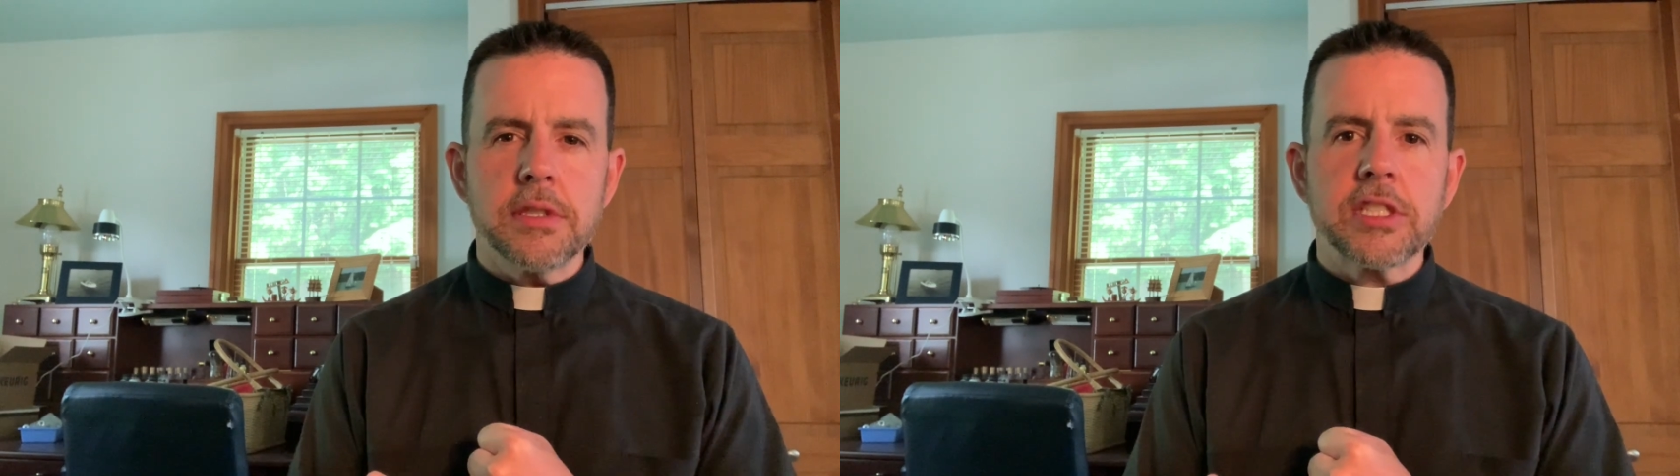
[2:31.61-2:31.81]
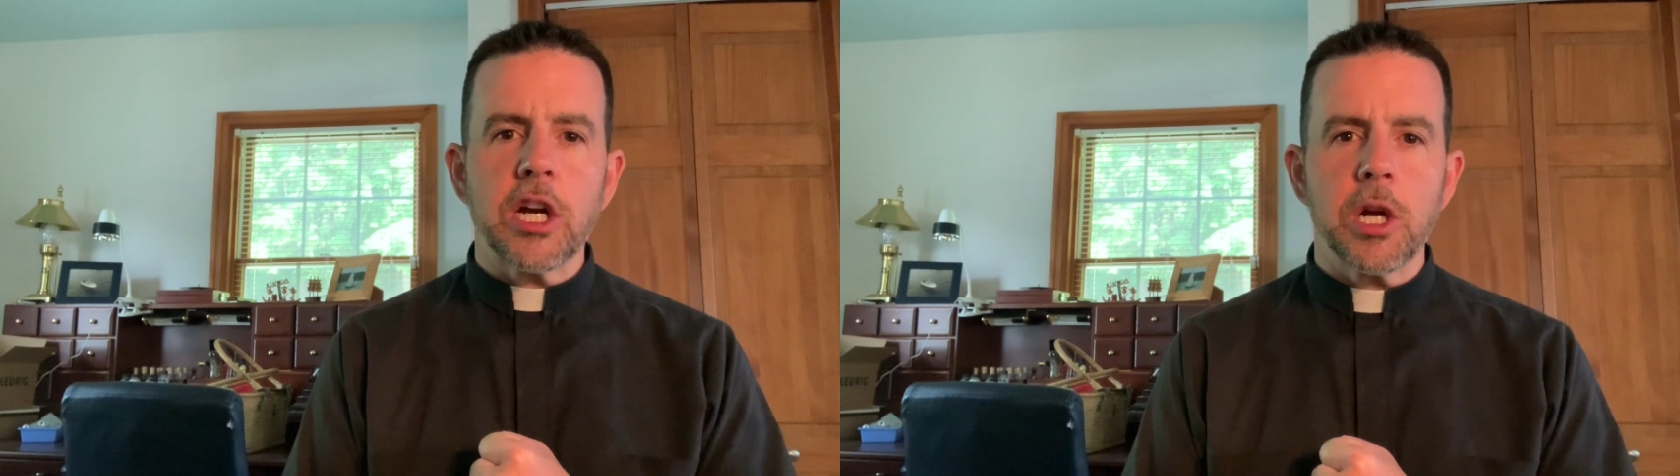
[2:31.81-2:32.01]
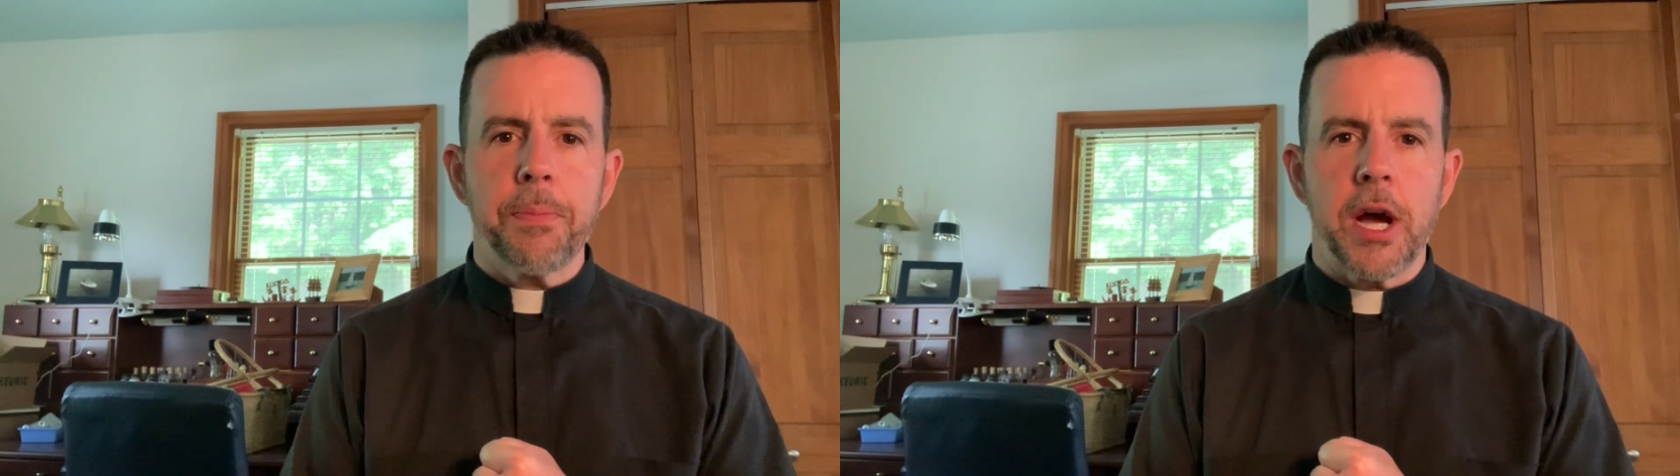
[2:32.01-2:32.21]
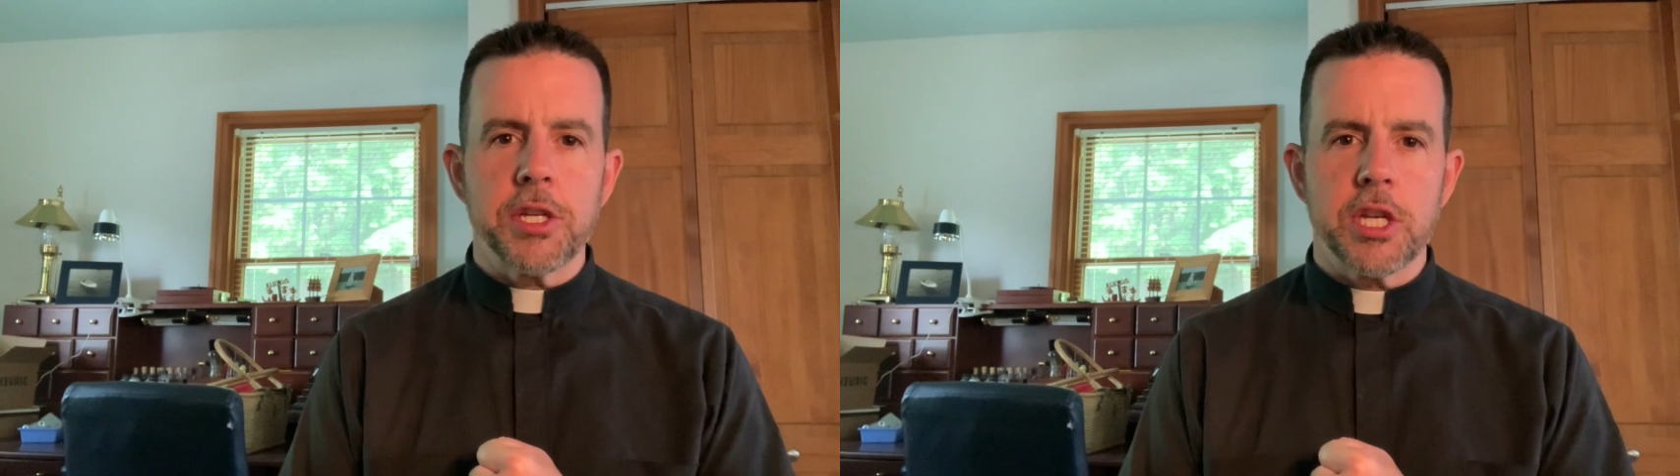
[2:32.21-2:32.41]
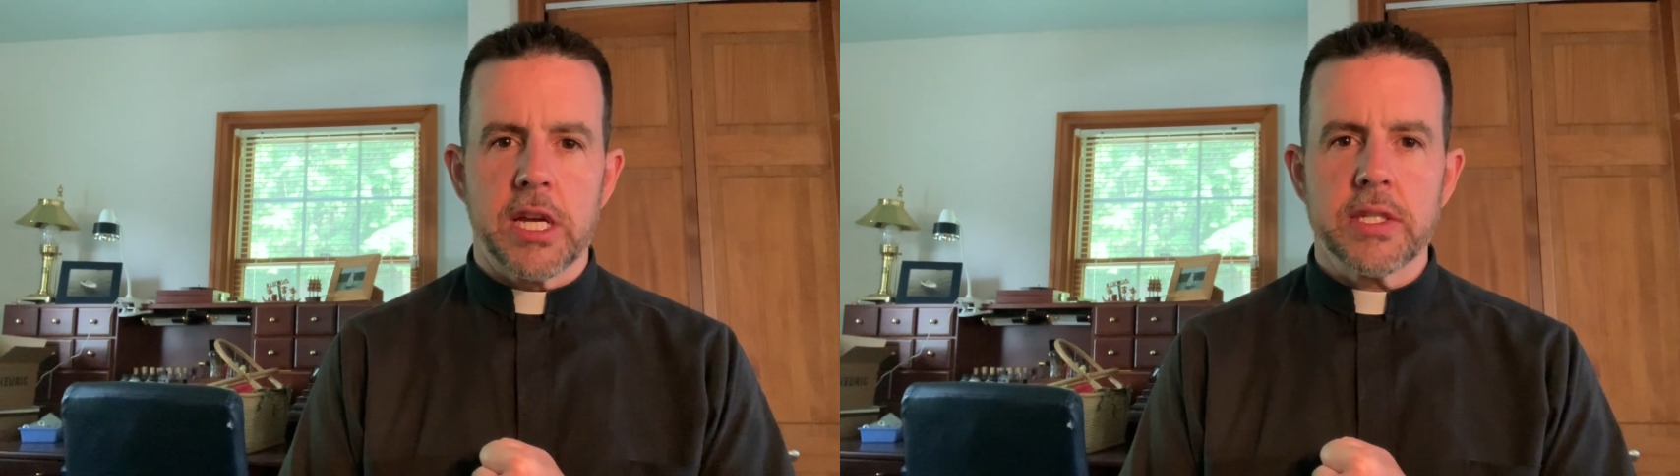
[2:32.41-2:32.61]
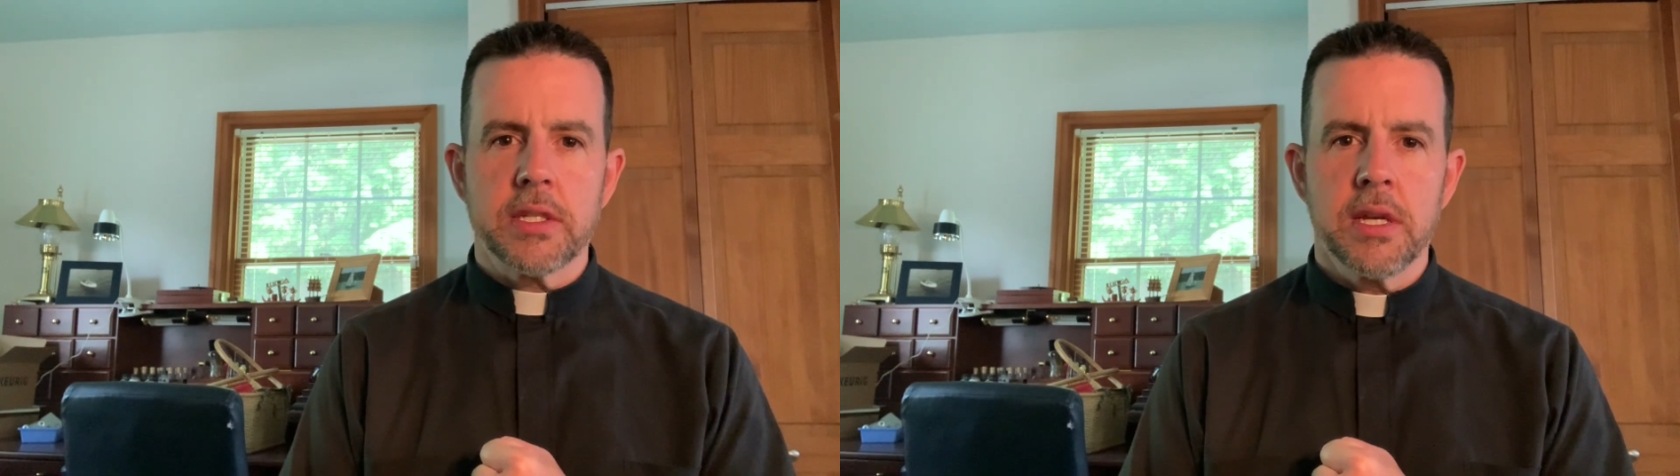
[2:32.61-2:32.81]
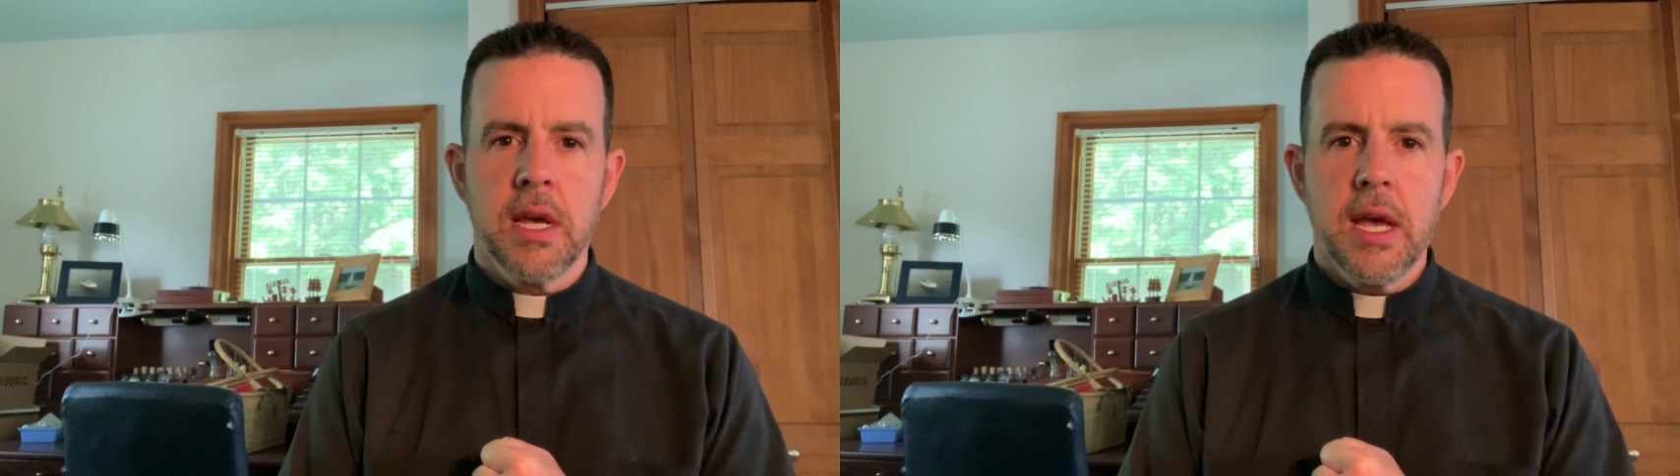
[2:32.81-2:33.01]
sucker punch us